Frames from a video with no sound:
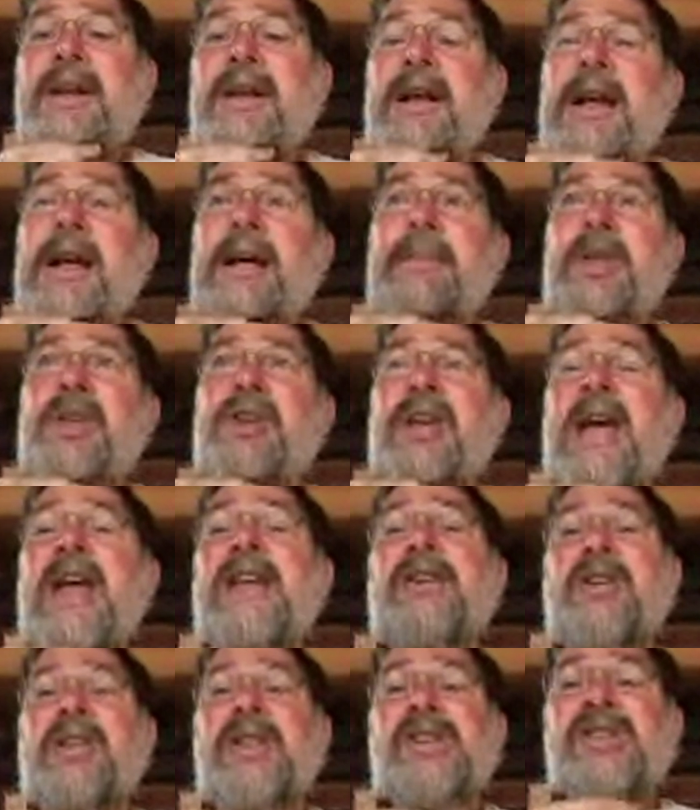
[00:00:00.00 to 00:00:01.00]
But you
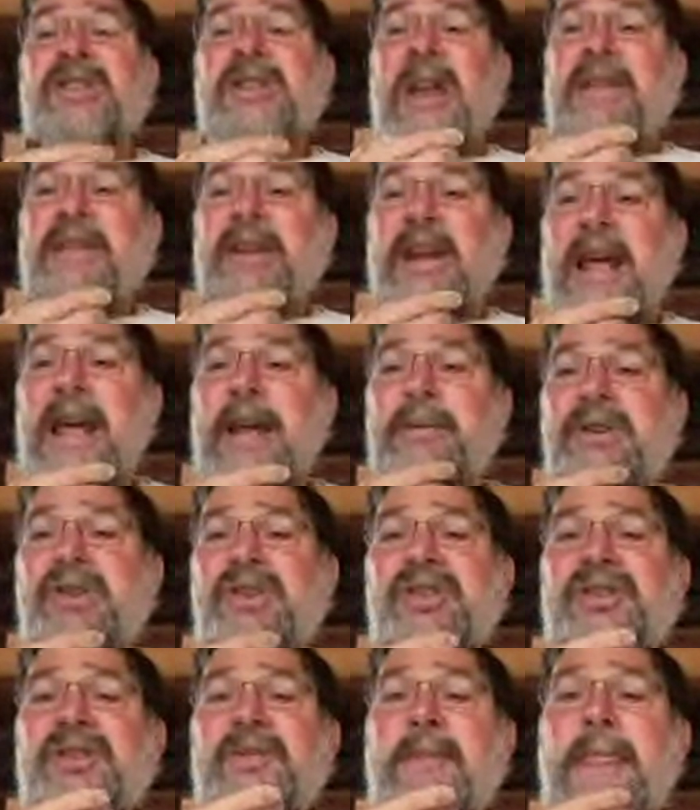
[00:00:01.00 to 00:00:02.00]
can do this in other
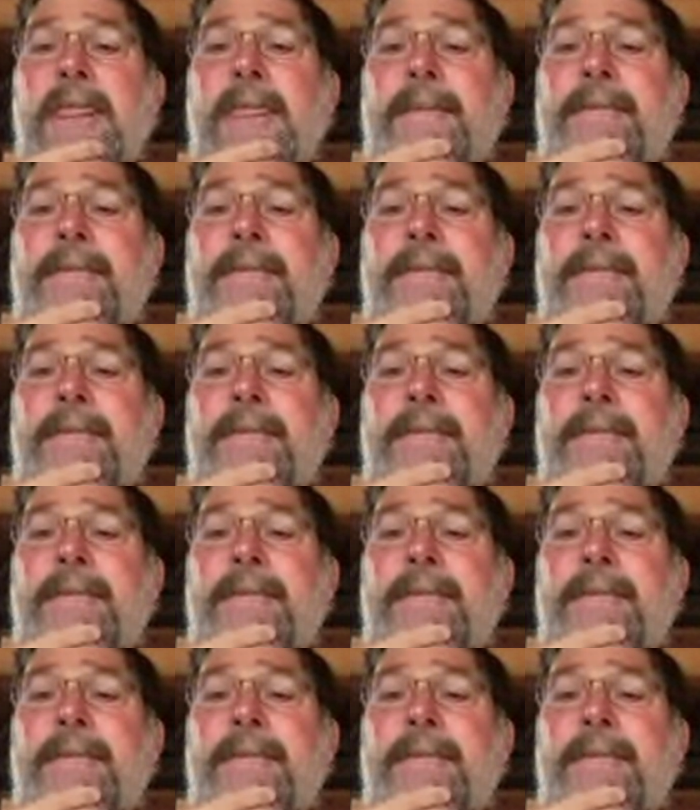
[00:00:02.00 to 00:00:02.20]
languages.